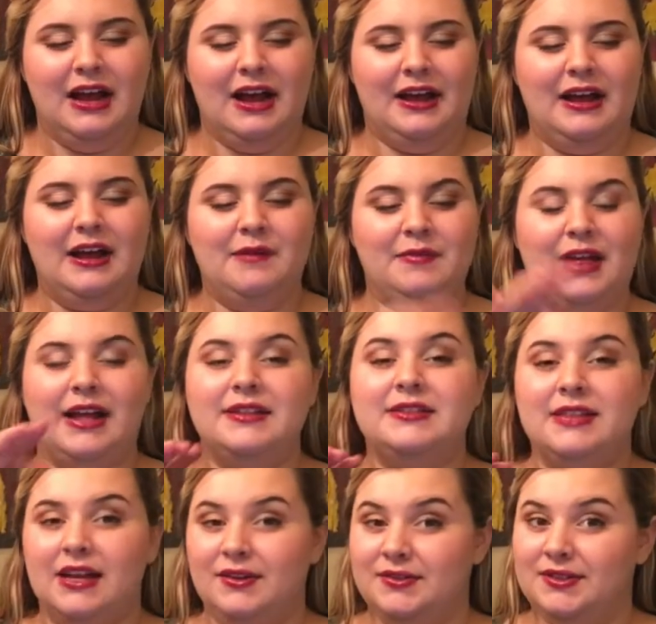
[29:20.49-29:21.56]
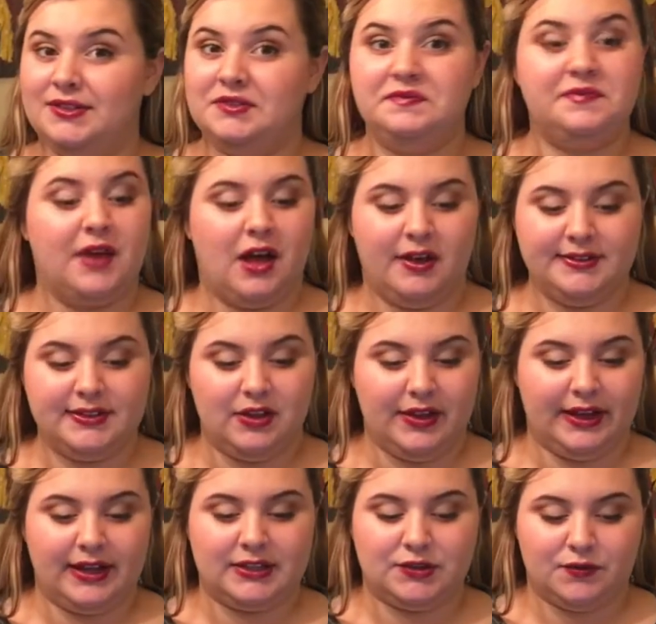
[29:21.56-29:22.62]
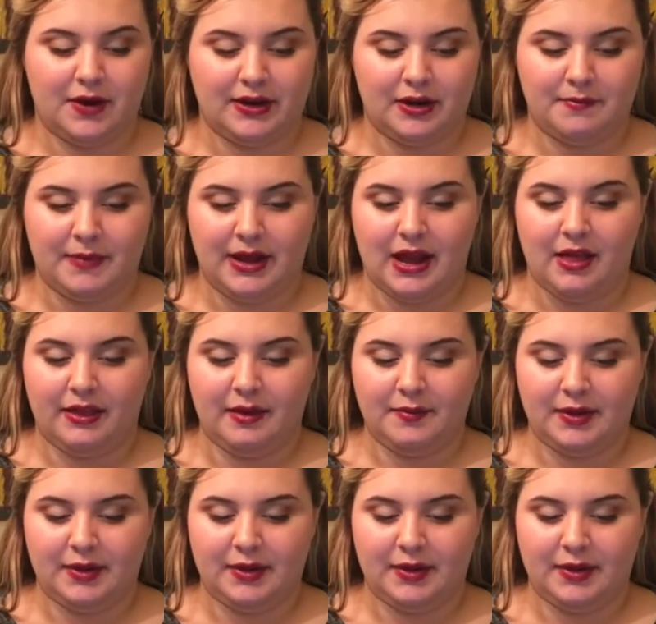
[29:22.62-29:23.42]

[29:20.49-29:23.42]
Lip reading: That sounds also like it's right up my alley.